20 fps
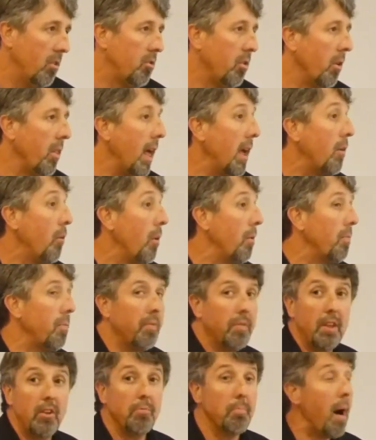So like when
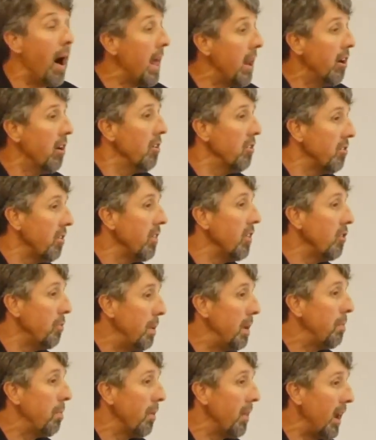these miners and these
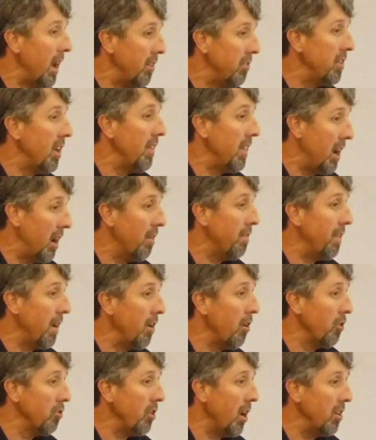people that I said that are
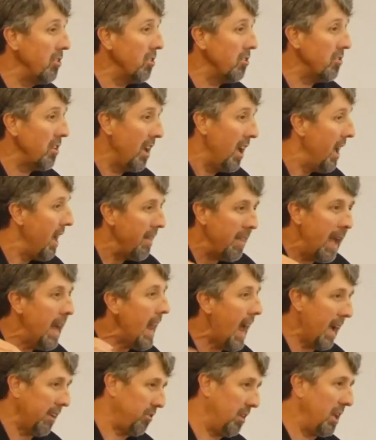federal judges, they'd
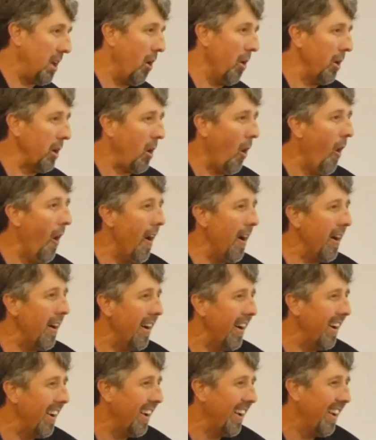actually go to court,
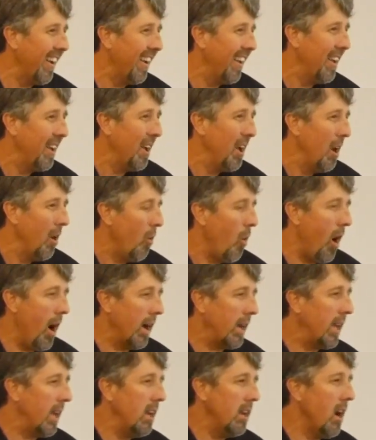
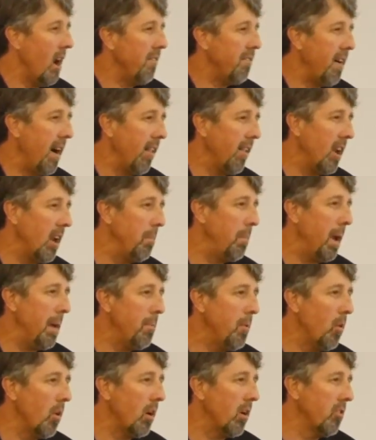walk in, not file any
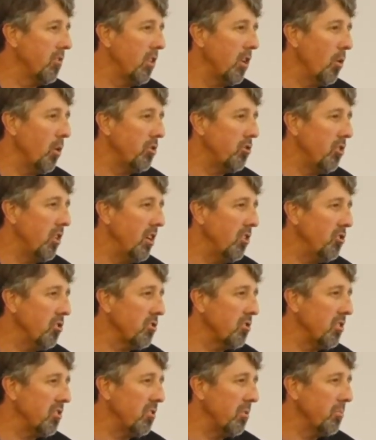paperwork because the U.S. judicial
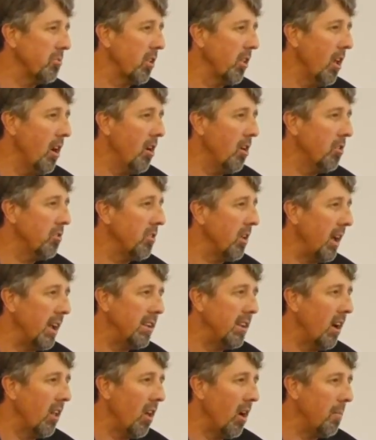system's closed. And I
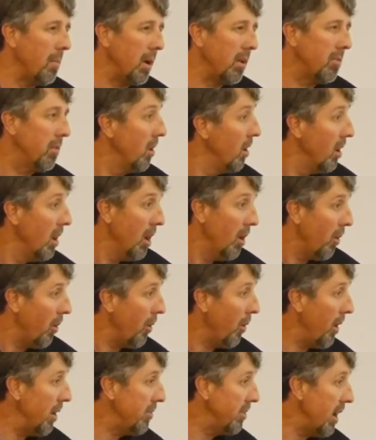tell all my,
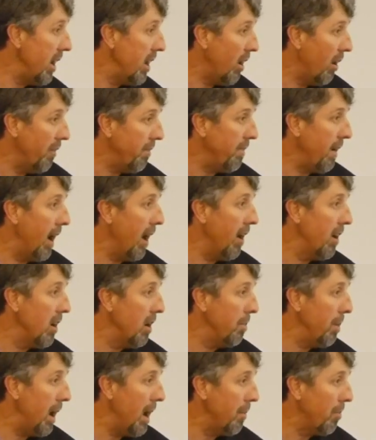what do I say? Don't file
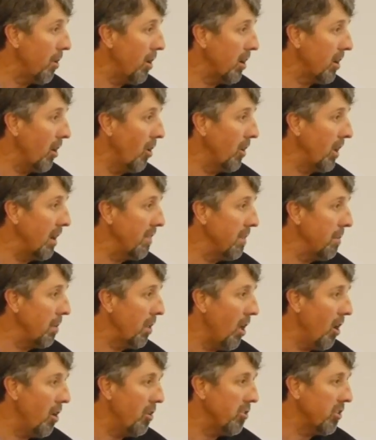your paperwork. Go give them
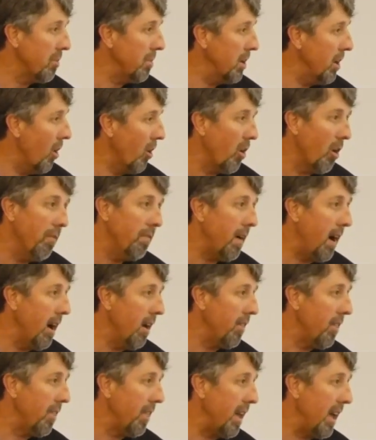closure, but don't go
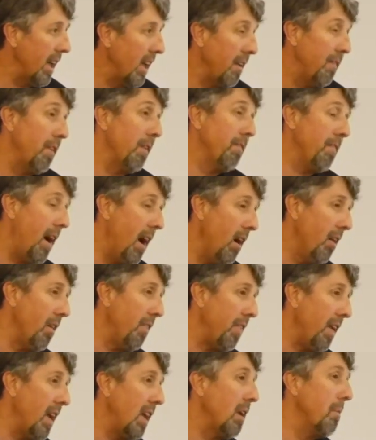file the thing. If you file
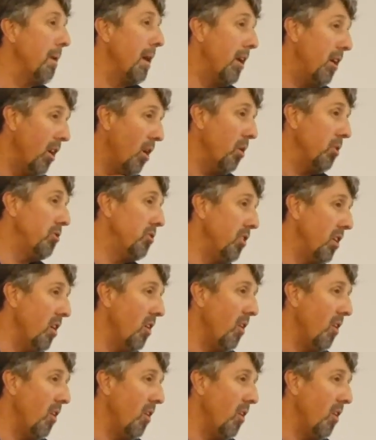a thing, you better know what you're